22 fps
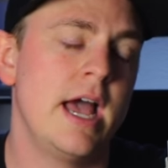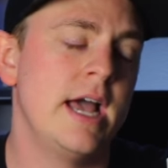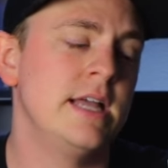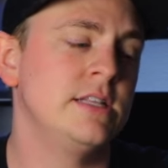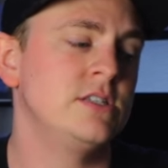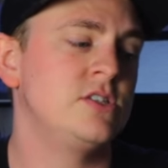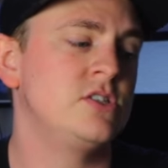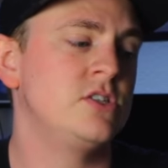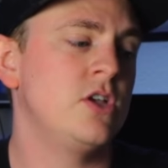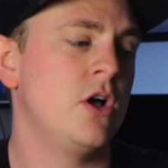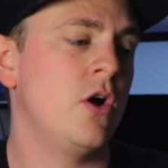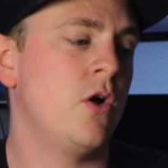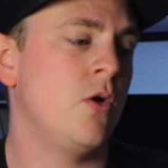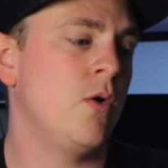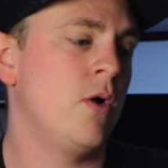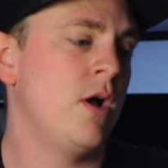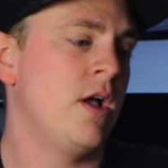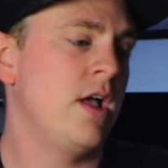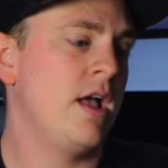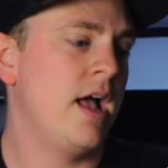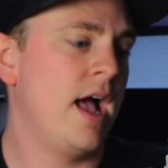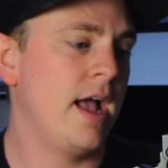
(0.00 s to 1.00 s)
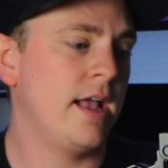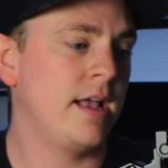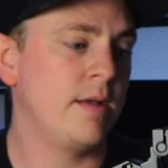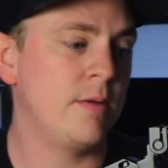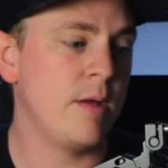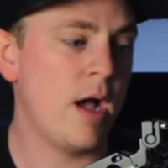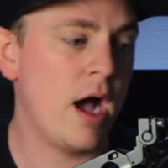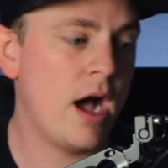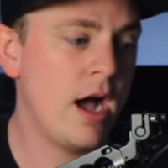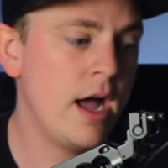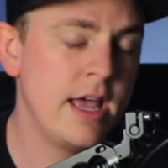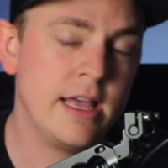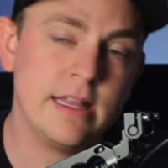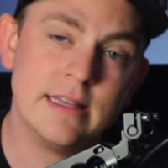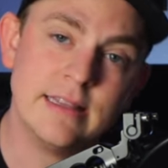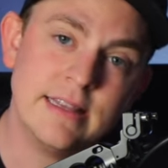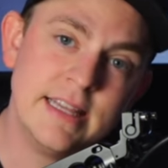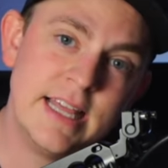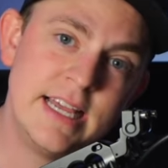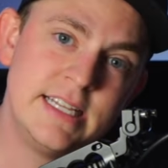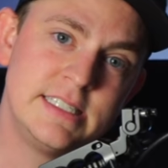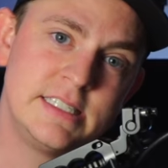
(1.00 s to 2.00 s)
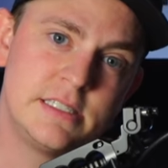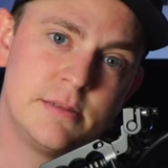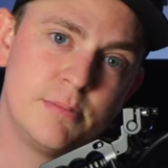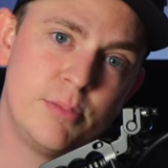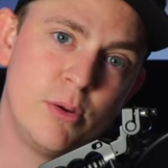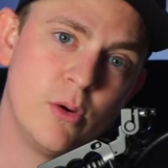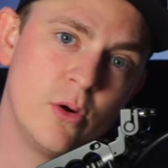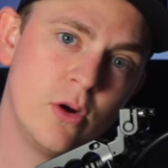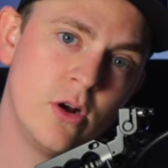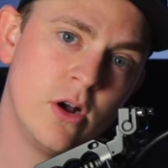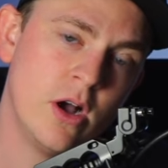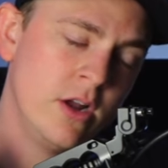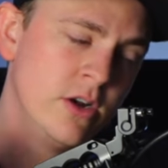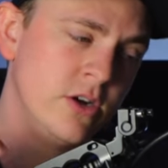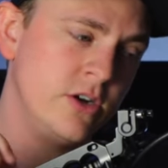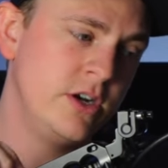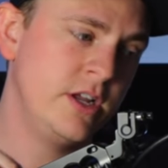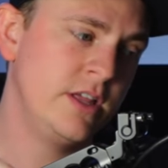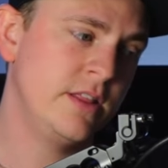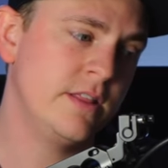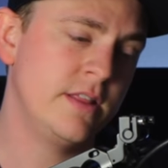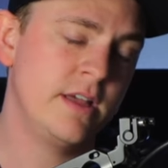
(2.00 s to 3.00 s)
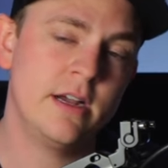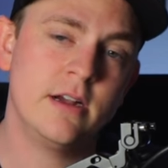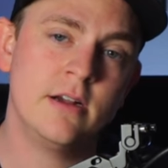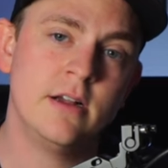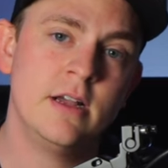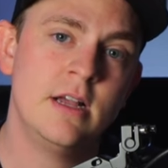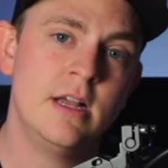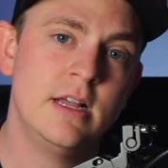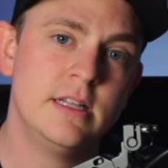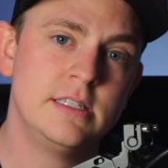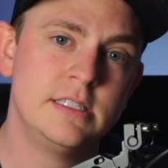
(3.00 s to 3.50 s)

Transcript: And so I got a lens support underneath there